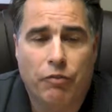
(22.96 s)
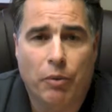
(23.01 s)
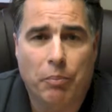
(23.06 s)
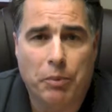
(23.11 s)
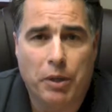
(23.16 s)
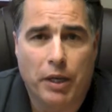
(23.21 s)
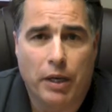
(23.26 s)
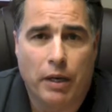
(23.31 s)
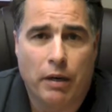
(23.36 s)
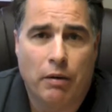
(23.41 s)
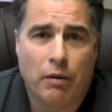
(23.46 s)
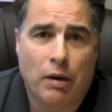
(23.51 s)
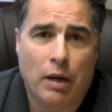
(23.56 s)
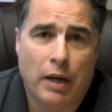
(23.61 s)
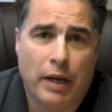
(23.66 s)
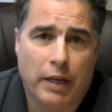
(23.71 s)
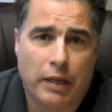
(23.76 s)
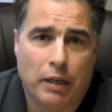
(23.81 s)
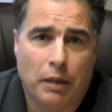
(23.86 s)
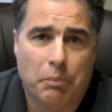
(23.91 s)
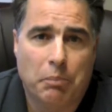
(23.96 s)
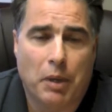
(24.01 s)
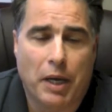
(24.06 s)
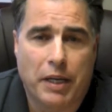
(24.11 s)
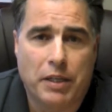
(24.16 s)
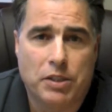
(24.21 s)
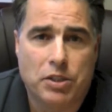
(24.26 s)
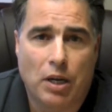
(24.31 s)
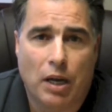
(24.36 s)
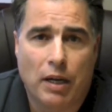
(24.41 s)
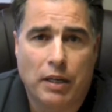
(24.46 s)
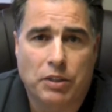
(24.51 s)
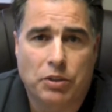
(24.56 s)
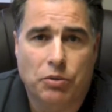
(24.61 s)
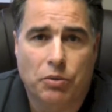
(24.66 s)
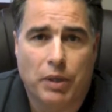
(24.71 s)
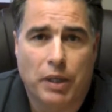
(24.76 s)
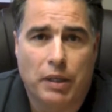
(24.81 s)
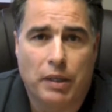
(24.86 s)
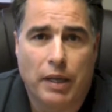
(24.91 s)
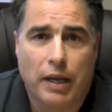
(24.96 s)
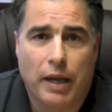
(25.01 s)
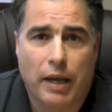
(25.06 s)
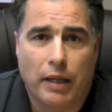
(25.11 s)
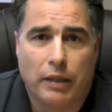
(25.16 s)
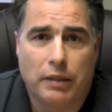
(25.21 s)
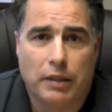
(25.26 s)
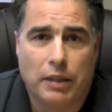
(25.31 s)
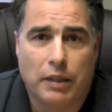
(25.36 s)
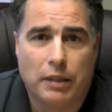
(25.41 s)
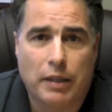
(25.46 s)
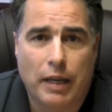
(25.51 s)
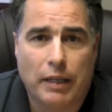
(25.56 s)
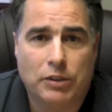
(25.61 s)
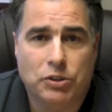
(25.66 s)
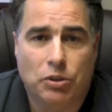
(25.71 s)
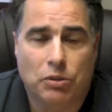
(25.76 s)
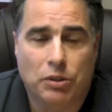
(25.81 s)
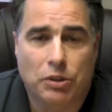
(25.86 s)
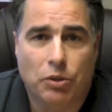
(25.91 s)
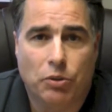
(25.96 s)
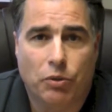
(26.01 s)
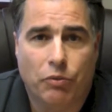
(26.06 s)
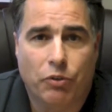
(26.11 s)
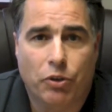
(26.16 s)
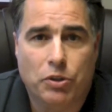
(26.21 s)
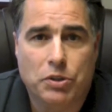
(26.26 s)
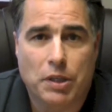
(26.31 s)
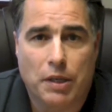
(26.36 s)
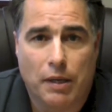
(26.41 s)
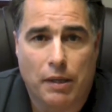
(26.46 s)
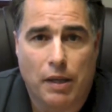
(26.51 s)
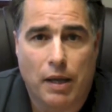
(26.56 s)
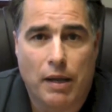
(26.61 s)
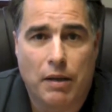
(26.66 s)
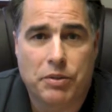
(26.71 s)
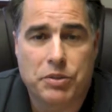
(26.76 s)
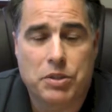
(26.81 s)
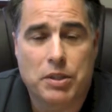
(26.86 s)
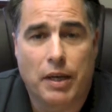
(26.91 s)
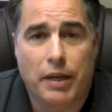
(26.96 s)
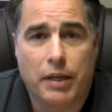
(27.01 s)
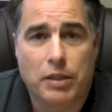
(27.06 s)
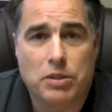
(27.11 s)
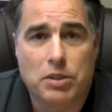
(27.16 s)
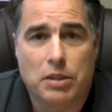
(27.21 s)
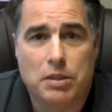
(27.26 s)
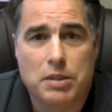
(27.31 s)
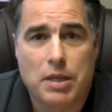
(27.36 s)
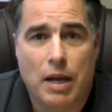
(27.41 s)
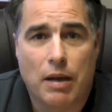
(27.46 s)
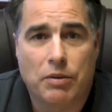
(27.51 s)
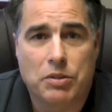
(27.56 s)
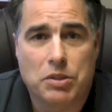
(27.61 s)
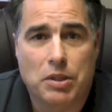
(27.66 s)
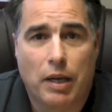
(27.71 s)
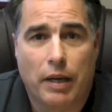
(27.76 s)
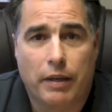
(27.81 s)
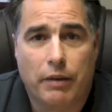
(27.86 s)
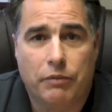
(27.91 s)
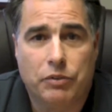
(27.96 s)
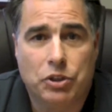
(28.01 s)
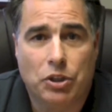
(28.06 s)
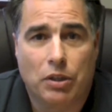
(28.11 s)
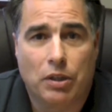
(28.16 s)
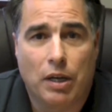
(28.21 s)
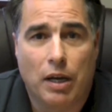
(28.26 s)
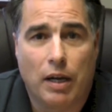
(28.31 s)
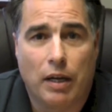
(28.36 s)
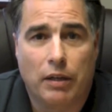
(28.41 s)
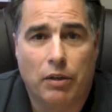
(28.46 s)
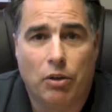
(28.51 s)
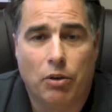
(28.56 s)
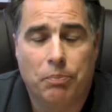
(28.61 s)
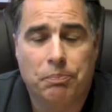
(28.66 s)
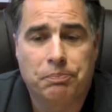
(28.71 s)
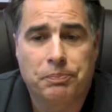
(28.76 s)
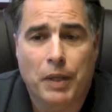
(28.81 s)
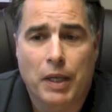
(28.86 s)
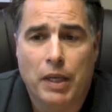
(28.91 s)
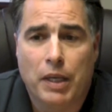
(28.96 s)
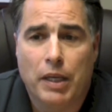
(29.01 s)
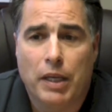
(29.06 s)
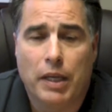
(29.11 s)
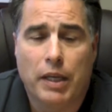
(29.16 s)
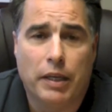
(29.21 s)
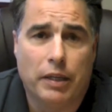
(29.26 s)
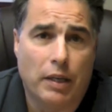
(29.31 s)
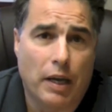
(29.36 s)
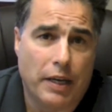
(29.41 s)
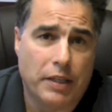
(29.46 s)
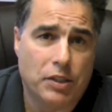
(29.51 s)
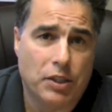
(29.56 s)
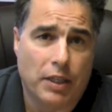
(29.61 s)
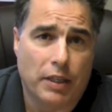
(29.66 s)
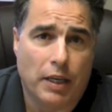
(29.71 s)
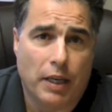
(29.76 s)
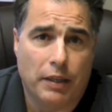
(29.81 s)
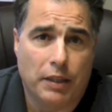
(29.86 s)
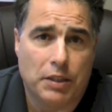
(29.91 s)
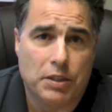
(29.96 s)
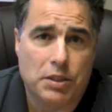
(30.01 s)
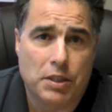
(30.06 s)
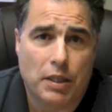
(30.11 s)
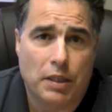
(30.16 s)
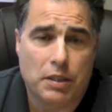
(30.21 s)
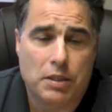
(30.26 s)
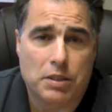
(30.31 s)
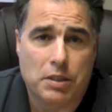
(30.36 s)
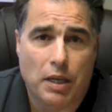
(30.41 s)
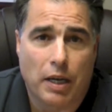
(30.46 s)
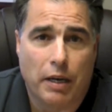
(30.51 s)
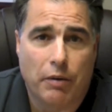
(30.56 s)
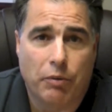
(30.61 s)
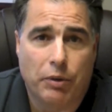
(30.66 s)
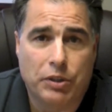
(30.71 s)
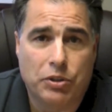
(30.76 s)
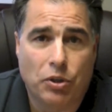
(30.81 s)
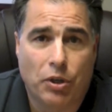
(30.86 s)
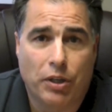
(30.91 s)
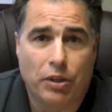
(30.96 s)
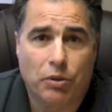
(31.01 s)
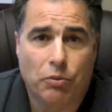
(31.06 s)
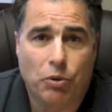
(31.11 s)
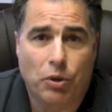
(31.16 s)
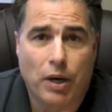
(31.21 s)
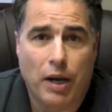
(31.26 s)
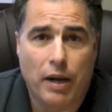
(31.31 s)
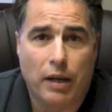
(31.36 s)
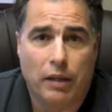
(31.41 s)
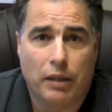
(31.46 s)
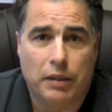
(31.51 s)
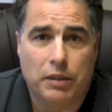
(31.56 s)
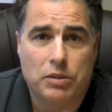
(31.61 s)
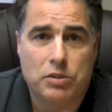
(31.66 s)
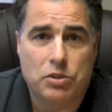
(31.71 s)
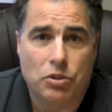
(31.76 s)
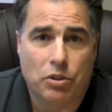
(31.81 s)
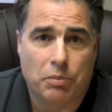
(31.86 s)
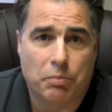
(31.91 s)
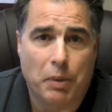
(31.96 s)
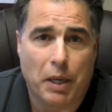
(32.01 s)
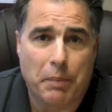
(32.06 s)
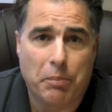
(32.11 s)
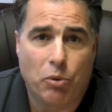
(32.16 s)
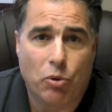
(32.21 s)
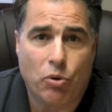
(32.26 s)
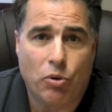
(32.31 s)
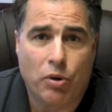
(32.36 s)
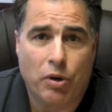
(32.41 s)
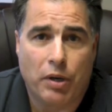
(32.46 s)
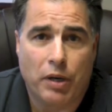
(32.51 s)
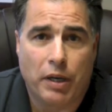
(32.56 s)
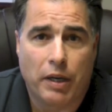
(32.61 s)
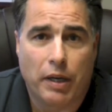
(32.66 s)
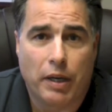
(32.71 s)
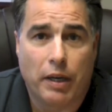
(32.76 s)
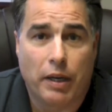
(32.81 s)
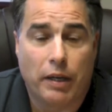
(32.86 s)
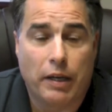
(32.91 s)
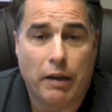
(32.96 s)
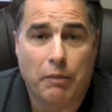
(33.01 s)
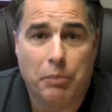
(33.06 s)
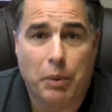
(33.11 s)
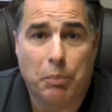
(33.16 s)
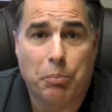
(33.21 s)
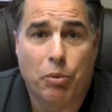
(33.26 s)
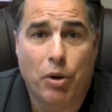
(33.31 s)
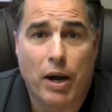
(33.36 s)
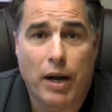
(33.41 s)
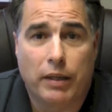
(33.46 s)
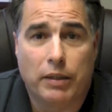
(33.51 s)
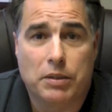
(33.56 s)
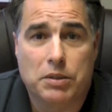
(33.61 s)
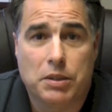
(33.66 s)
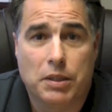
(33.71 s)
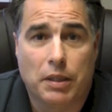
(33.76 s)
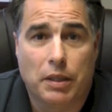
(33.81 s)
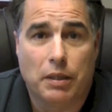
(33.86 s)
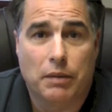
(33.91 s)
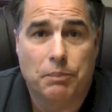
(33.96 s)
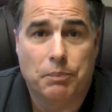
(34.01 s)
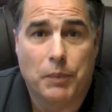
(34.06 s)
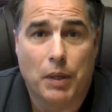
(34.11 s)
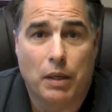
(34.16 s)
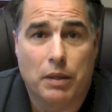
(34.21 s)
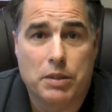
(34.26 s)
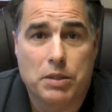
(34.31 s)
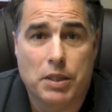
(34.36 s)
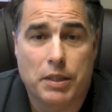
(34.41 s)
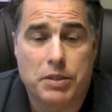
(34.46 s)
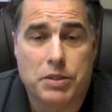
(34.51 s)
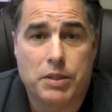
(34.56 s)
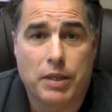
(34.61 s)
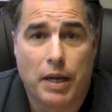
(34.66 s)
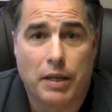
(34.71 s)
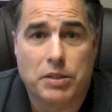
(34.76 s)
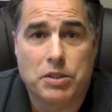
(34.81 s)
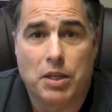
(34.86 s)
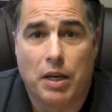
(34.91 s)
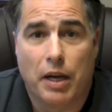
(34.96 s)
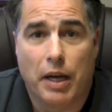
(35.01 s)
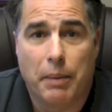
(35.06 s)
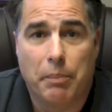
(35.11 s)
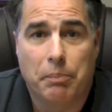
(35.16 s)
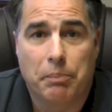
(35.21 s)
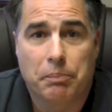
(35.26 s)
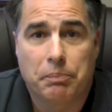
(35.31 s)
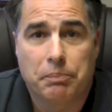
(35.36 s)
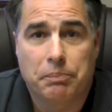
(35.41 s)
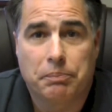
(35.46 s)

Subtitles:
From there, I got my doctorate at the National University of the Health Sciences outside of Chicago. In 1986, I returned to Rhode Island, took my board, and have been practicing since that time.